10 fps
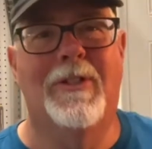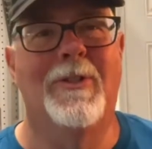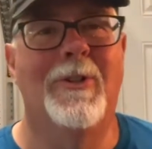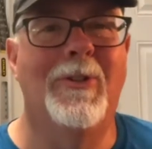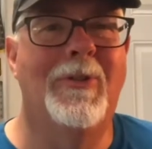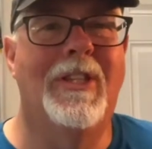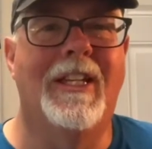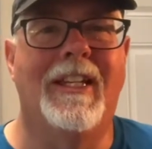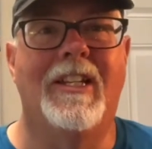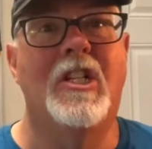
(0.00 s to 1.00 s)
to
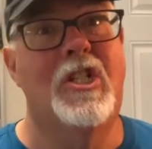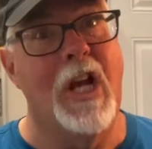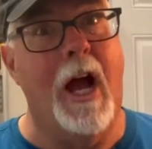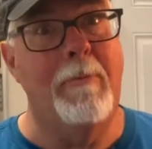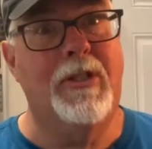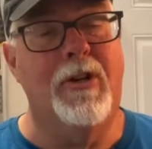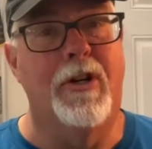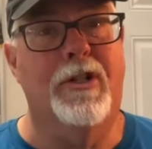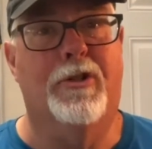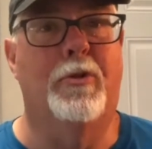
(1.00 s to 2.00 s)
the job
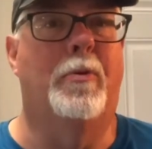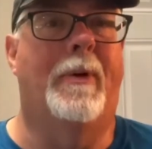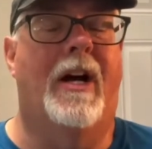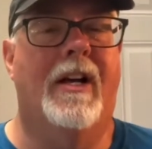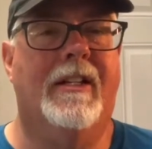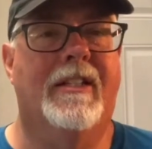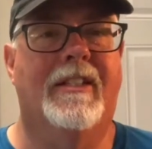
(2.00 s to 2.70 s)
search toolbox.